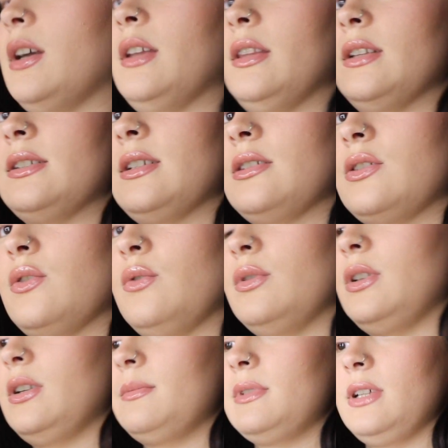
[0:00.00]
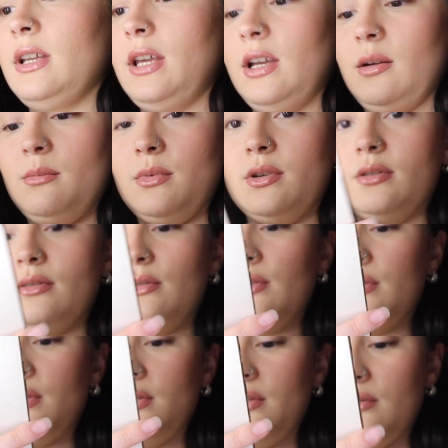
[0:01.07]
And then it says to hold it up to the camera.
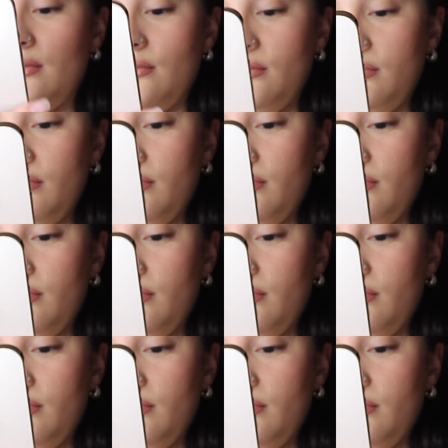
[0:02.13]
So